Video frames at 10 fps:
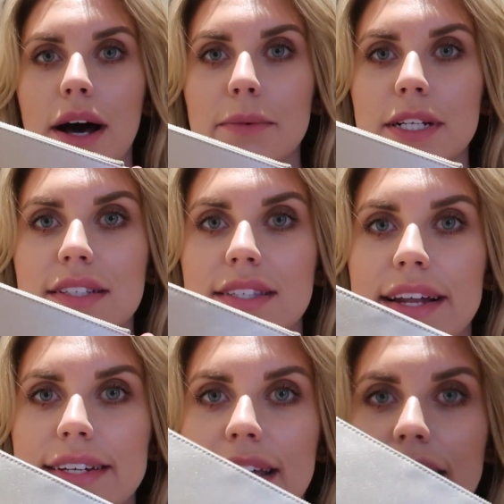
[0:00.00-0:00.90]
I'm going to
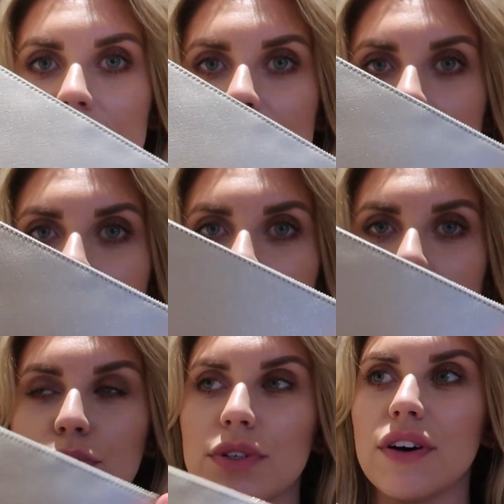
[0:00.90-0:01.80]
send it in,
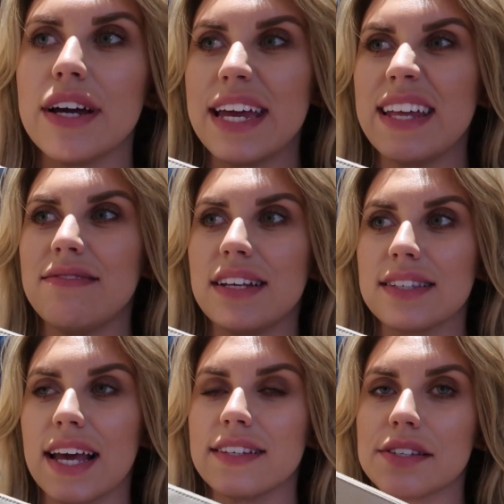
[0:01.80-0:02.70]
the, well not in
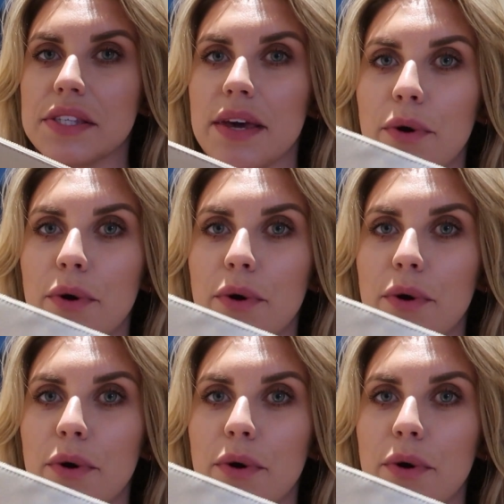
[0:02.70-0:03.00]
this case because they